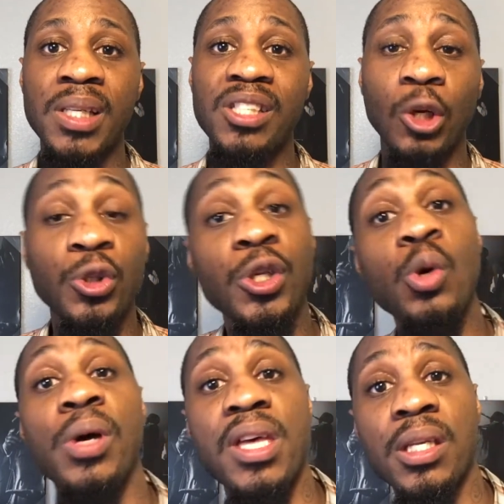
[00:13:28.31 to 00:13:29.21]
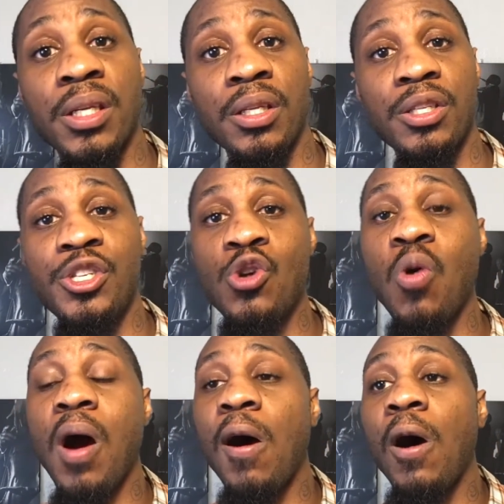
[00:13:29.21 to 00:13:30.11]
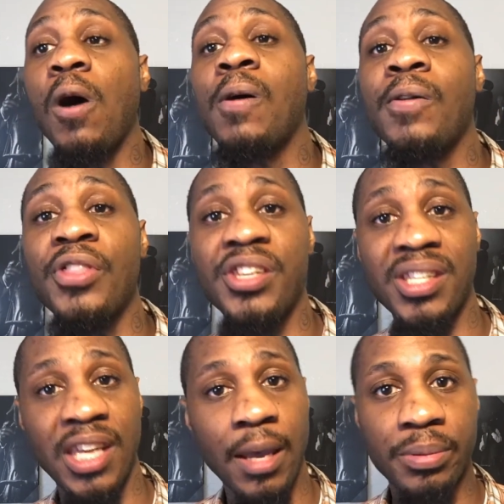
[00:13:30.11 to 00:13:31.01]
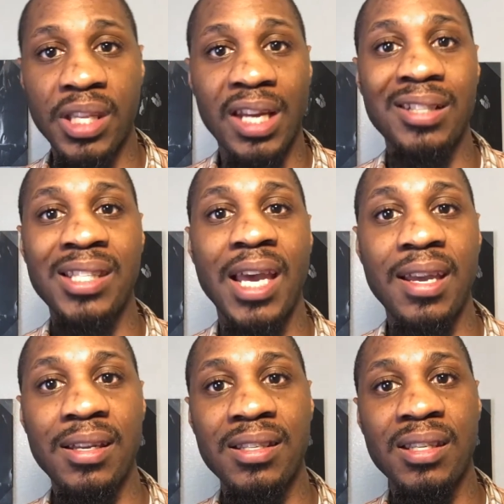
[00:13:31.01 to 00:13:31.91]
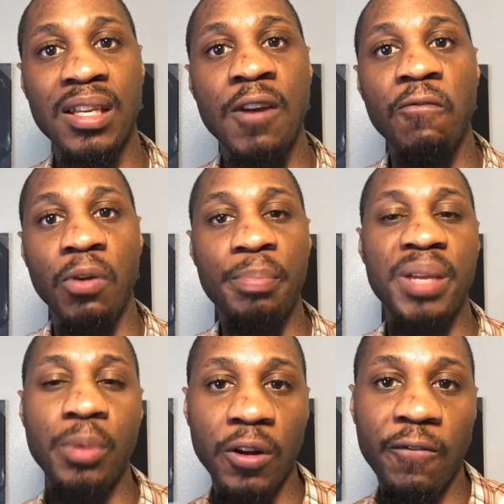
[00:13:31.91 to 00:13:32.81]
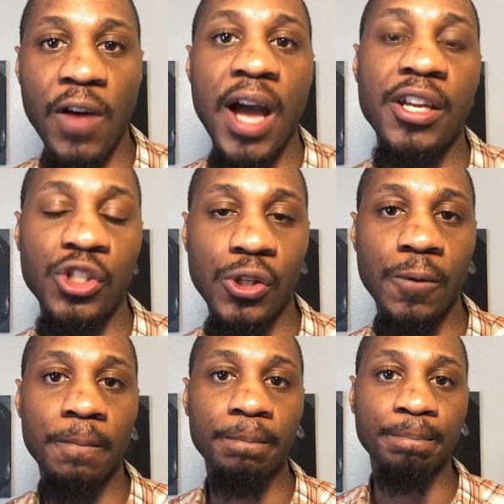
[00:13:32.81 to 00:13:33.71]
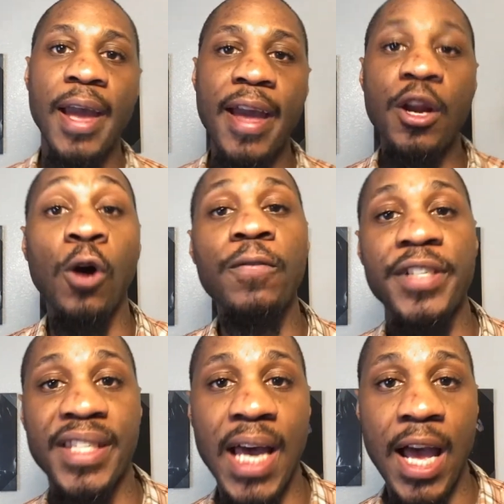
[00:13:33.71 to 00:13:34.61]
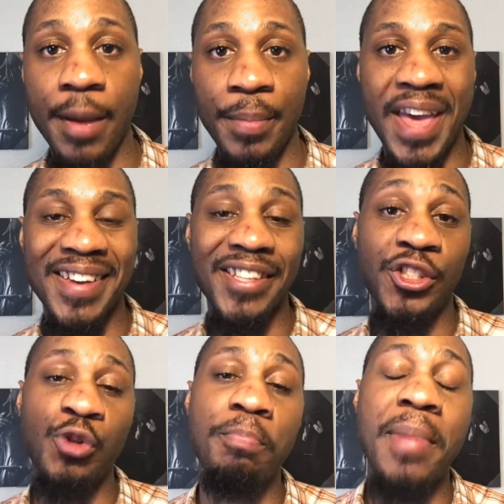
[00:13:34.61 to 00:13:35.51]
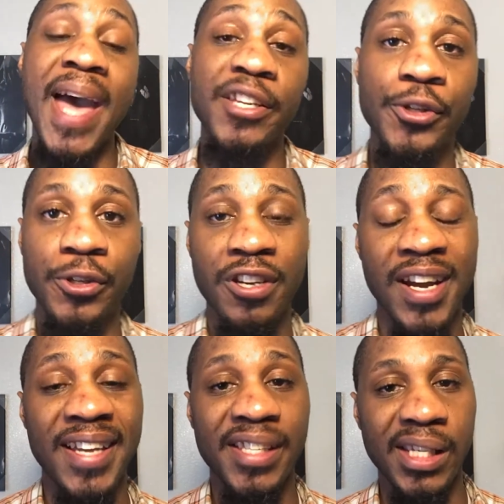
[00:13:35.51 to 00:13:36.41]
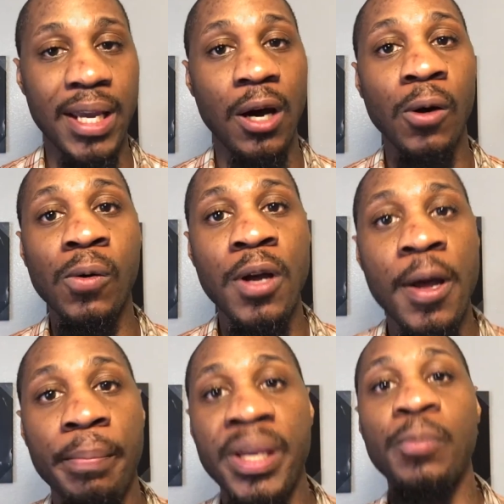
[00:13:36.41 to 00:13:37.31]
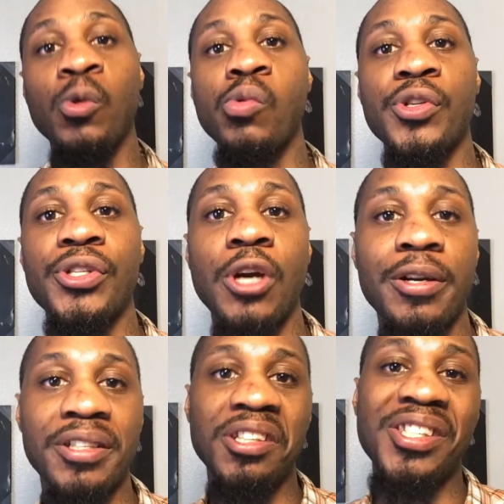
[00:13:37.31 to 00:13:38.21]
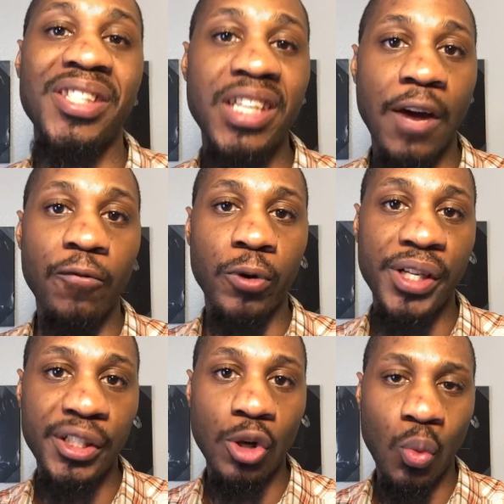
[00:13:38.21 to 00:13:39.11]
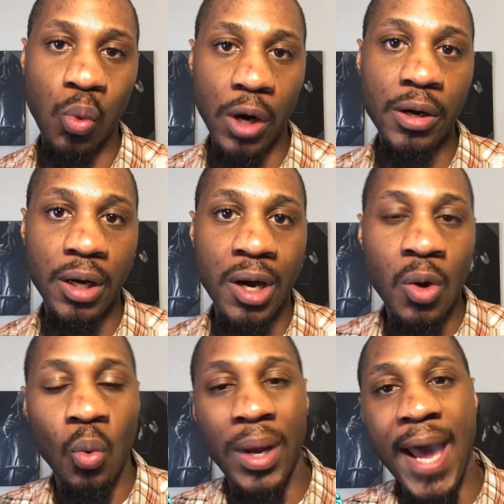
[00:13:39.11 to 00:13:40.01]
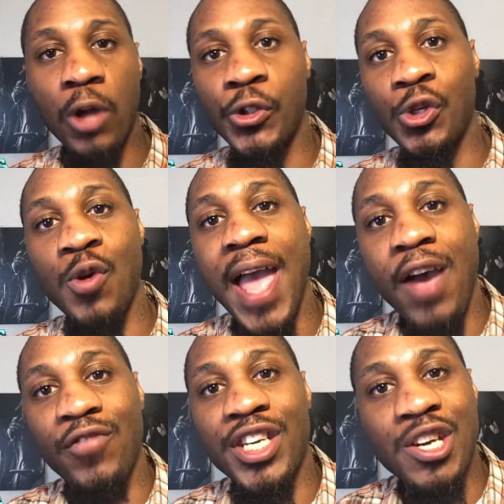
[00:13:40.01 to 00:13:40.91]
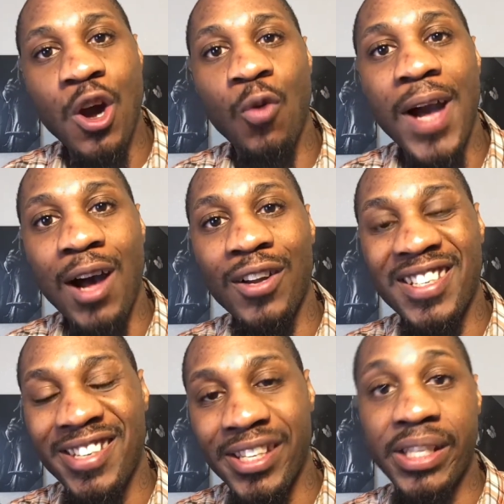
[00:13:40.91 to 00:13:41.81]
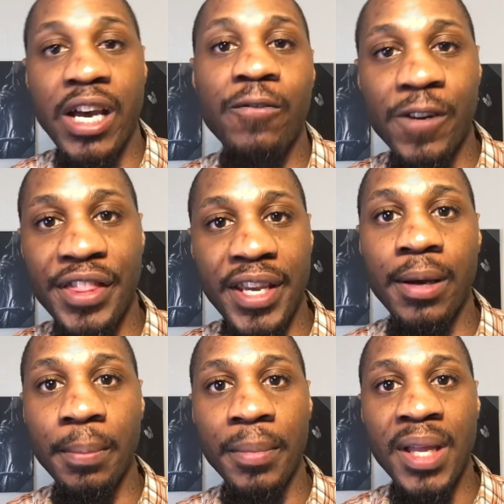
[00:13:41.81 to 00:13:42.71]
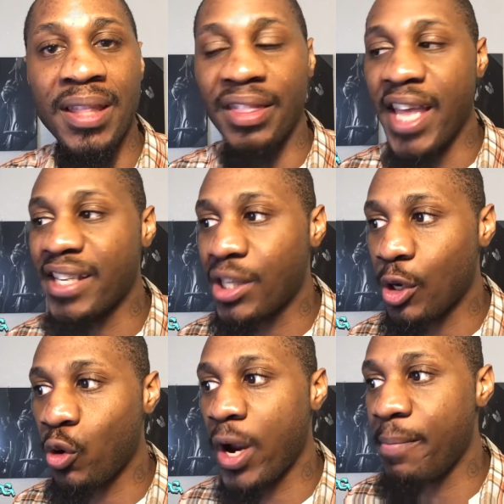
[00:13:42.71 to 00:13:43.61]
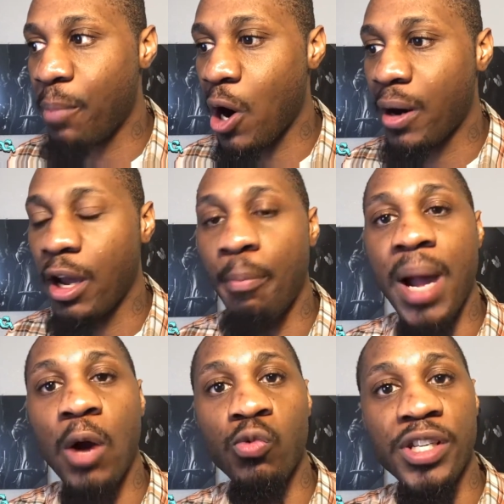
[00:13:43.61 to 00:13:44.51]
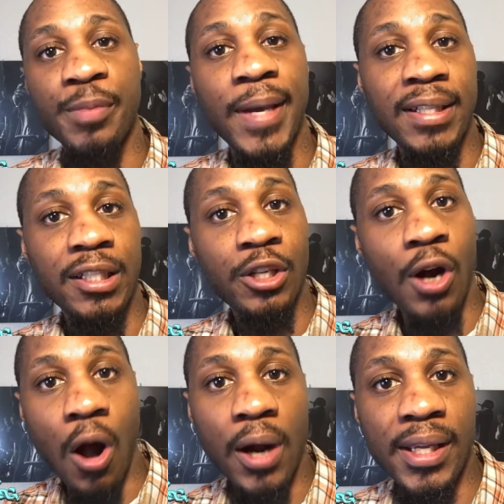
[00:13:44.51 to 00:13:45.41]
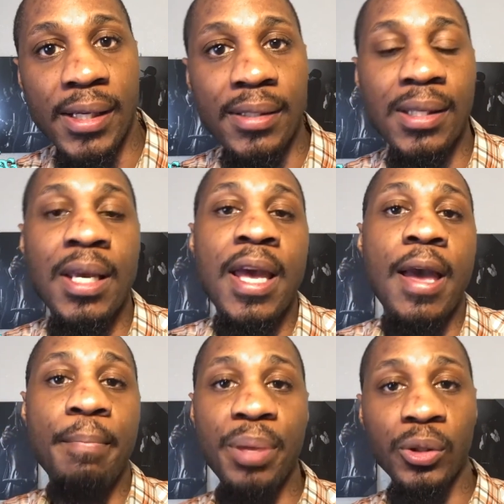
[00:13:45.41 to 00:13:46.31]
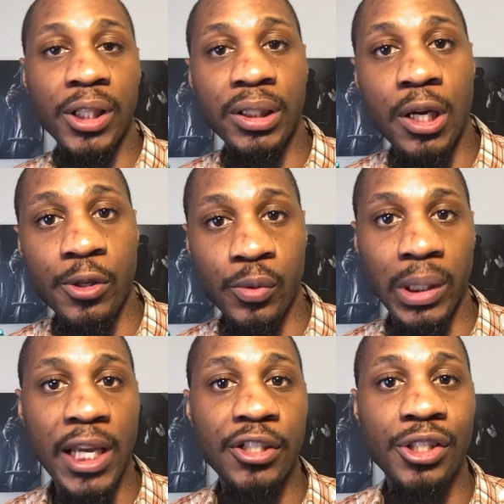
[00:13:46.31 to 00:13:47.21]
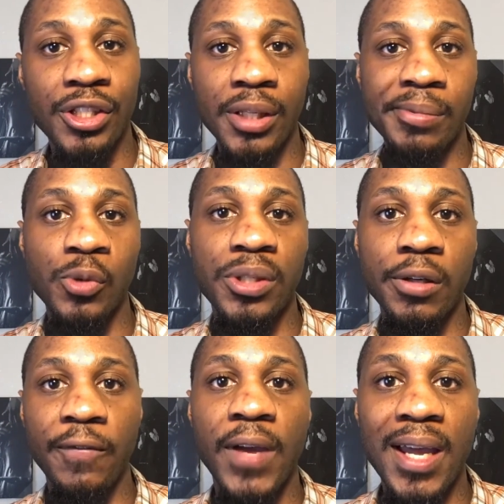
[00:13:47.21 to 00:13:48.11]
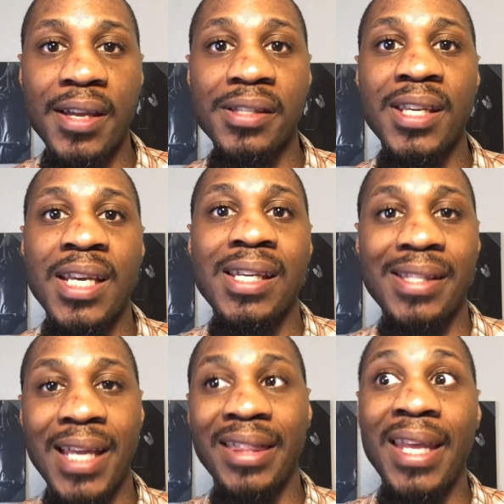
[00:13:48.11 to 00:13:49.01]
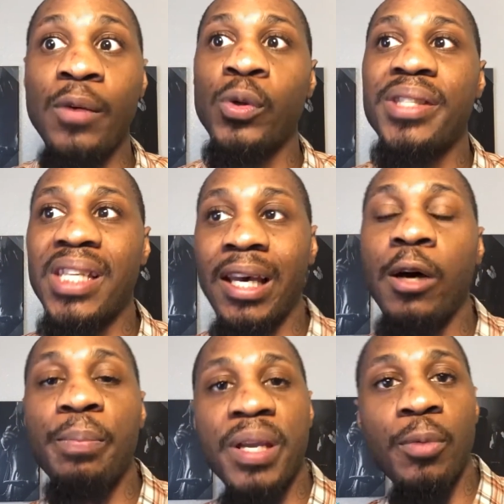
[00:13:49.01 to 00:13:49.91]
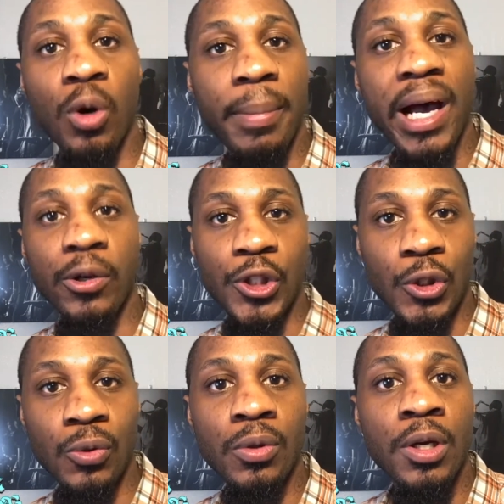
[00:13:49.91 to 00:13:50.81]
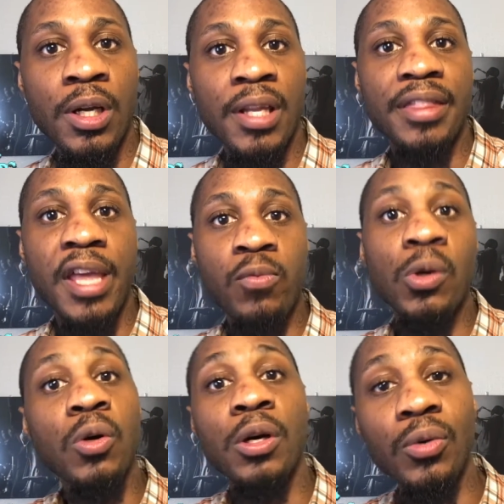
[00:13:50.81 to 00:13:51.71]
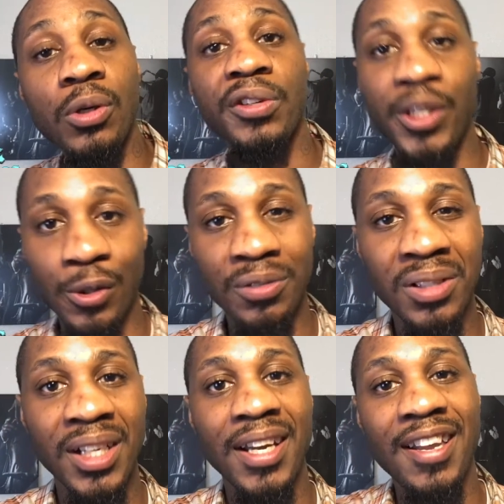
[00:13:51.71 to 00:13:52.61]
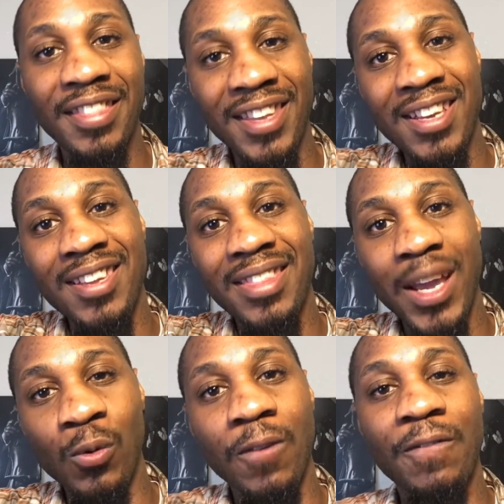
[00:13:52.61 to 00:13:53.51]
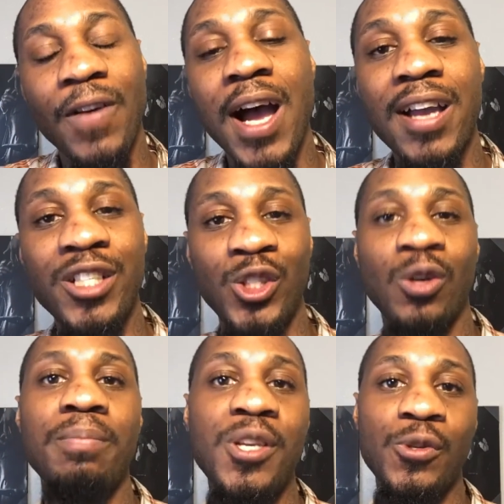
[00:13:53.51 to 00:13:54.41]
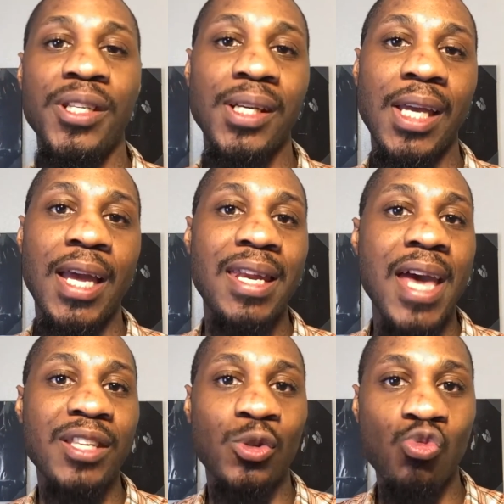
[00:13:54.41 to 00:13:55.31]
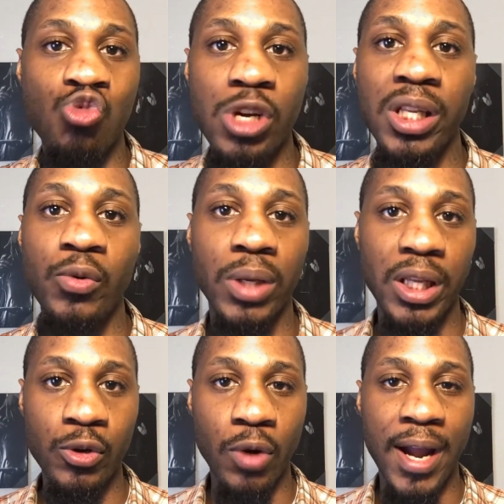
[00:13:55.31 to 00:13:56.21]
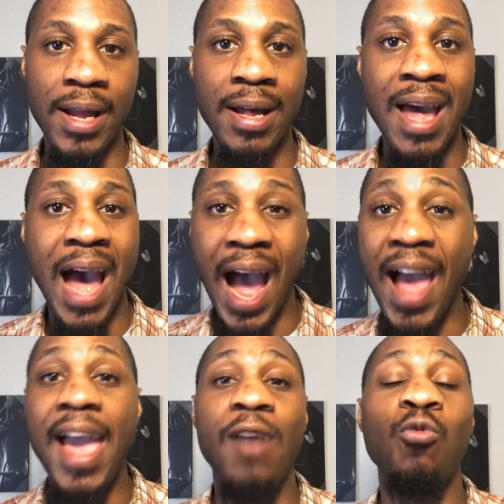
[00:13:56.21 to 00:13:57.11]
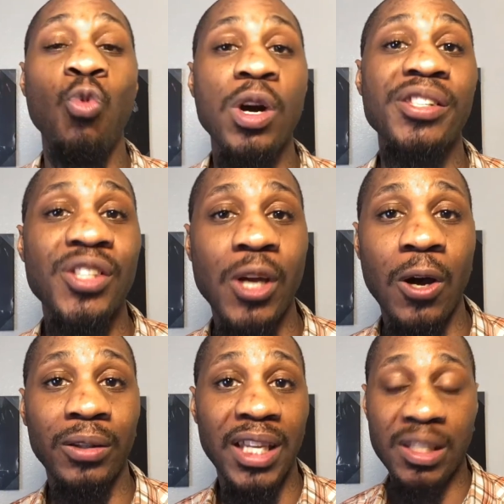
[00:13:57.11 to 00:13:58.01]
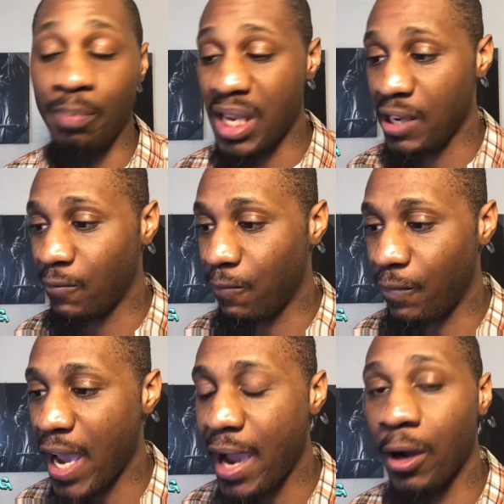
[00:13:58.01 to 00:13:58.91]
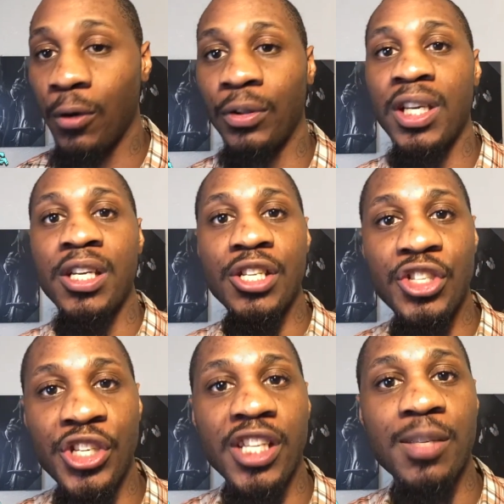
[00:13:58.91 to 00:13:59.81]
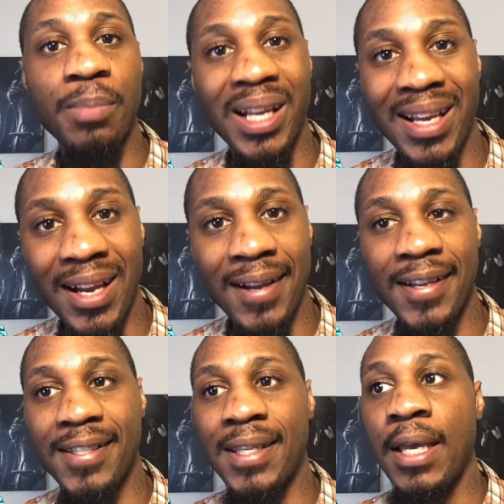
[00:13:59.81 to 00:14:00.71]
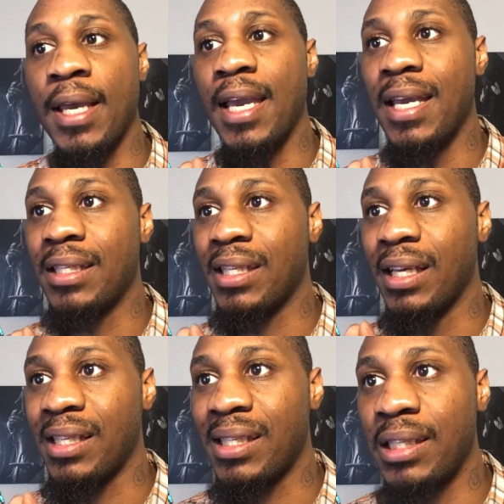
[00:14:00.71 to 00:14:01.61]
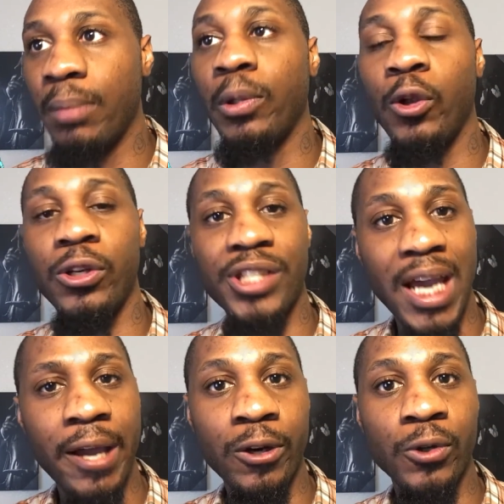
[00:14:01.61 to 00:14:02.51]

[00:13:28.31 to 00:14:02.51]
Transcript: So do it. Do all the steps that it takes for people to find you. And over time, as you master your S E O, people will start discovering your work without you having to go out and discover them. That's the great part about respecting your audience and building those relationships with your fans, is that they will tell people about you, they will Google you, and then they will find your music. And that's really, really great. I have one song that's being found just because it's a similar title